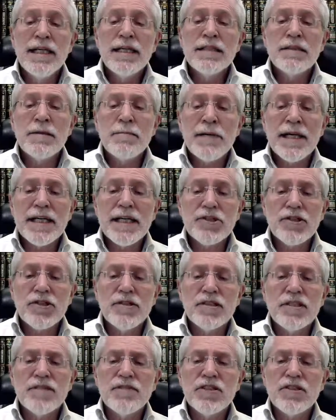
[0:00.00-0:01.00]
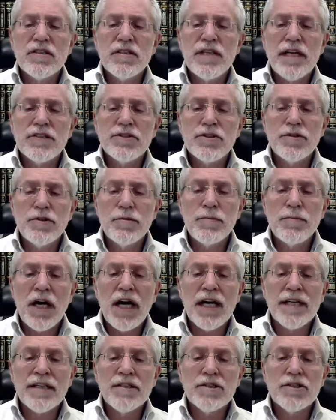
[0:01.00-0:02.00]
depictions of celestial
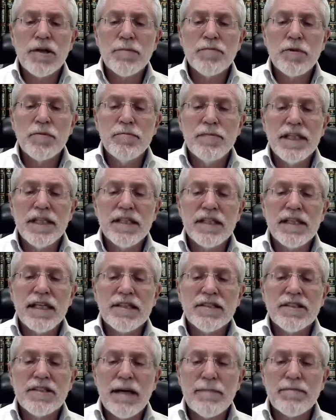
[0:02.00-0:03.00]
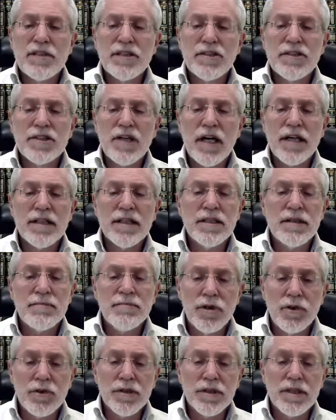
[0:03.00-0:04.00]
bodies are permitted except the sun and the
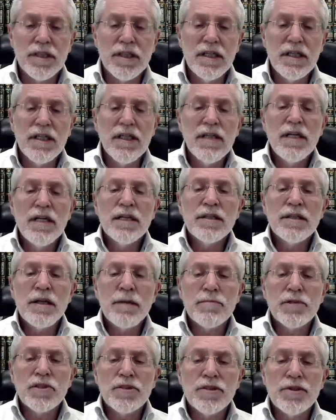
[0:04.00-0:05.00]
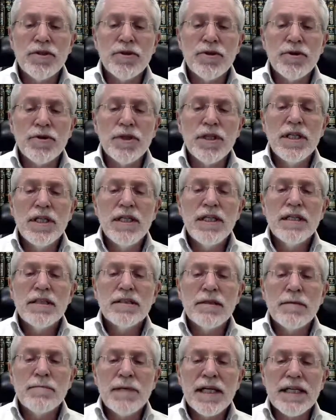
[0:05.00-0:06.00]
moon. Number two,
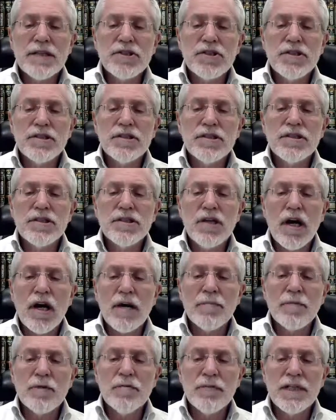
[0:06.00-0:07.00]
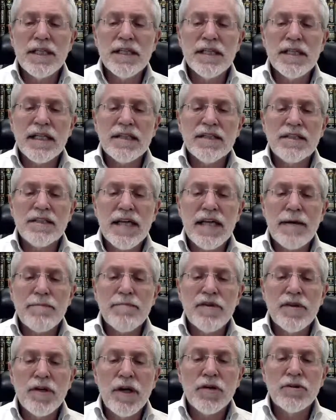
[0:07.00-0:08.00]
depictions are permitted
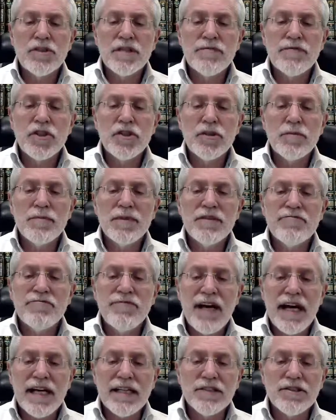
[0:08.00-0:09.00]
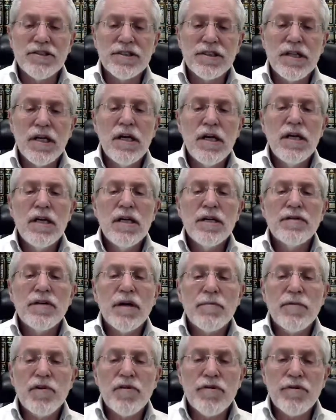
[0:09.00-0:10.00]
except those of a human face.
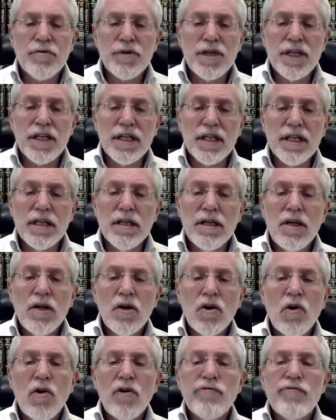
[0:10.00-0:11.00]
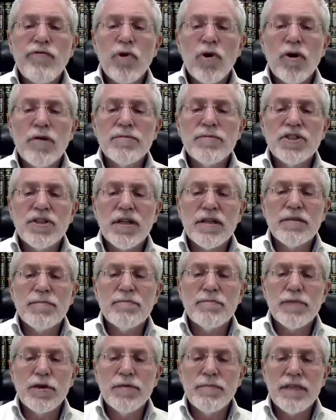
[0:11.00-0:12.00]
Number three, all forms are
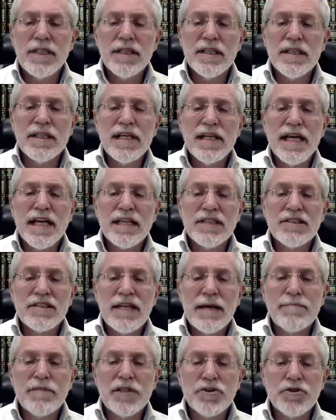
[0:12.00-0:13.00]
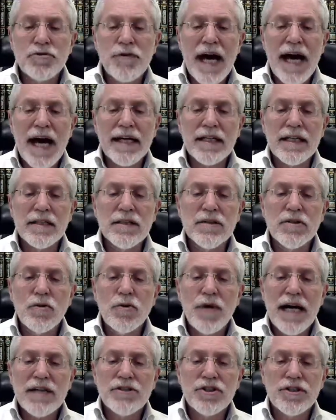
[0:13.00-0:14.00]
permitted except the dragon.
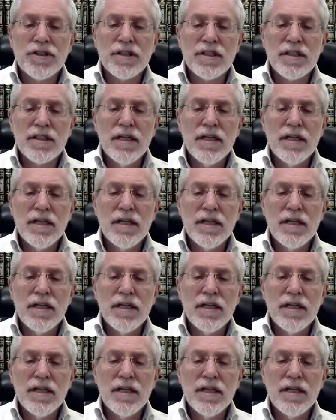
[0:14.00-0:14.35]
Question,